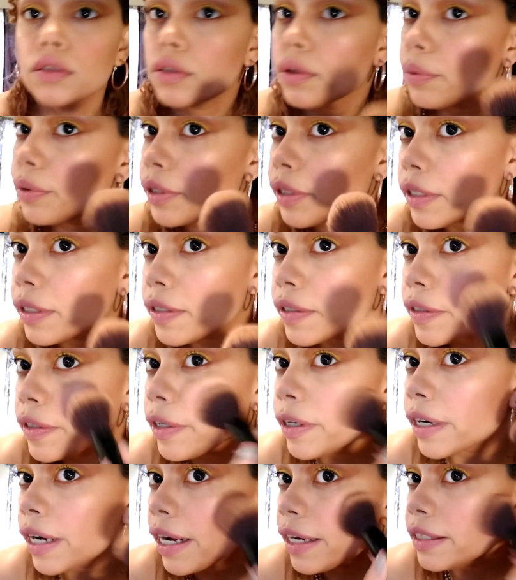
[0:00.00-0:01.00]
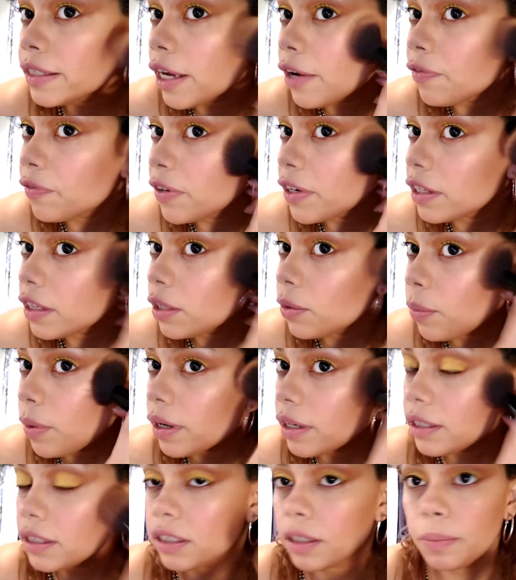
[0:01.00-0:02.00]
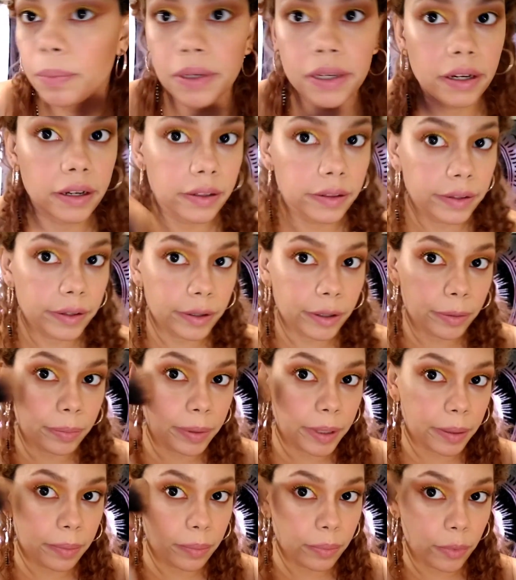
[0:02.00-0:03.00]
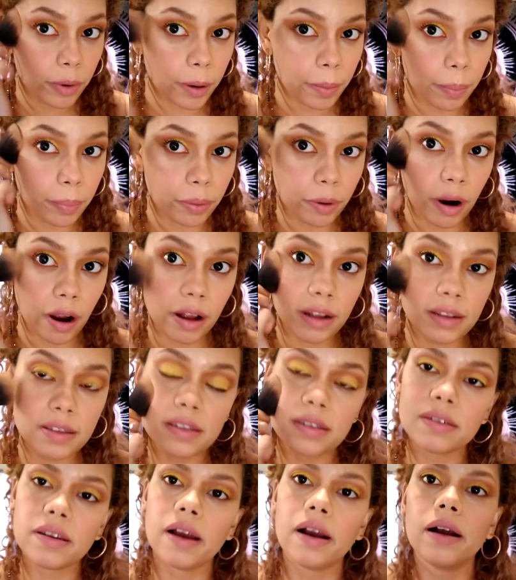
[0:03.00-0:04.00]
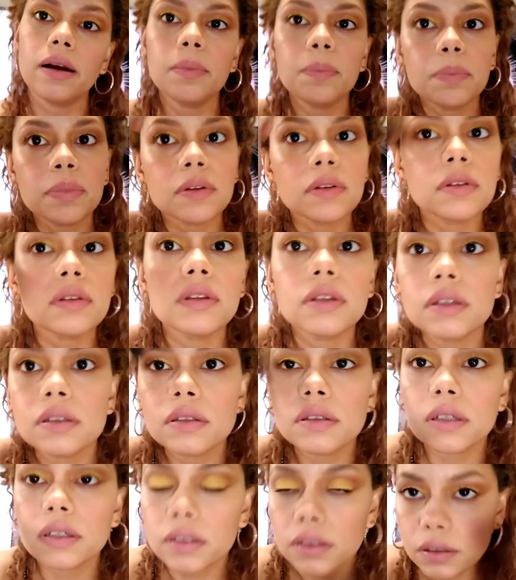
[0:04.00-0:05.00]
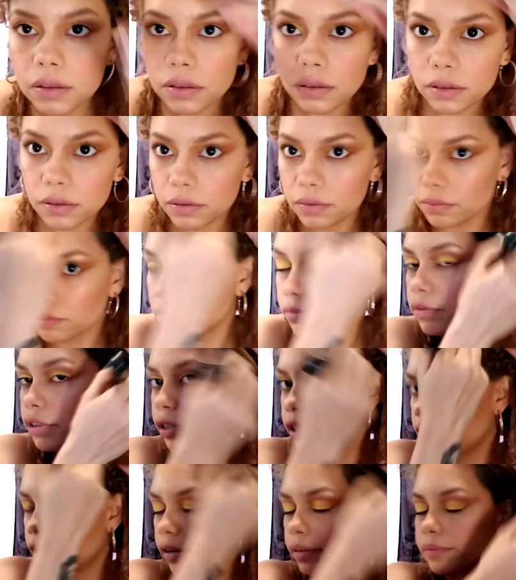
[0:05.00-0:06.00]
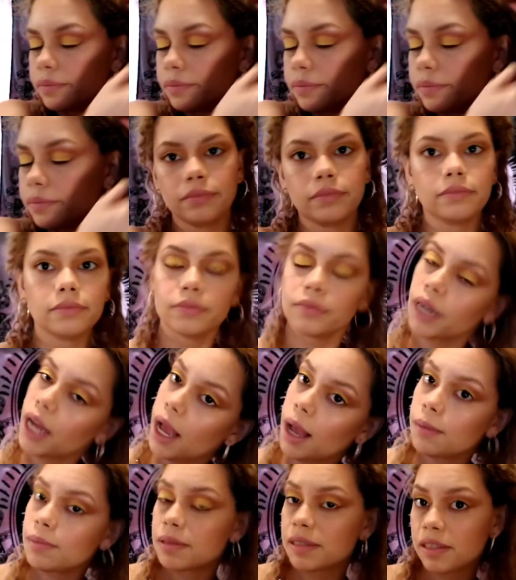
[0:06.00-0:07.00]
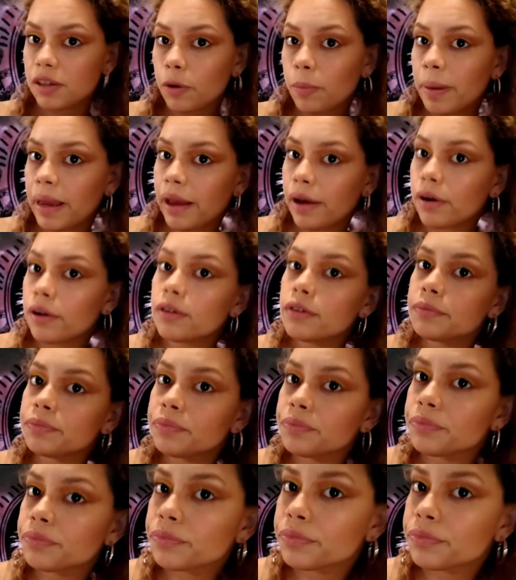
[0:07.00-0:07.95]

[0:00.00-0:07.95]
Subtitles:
So with this look, I definitely wanted to be a little bit more bronzed up. This is, you know, I'm still pale.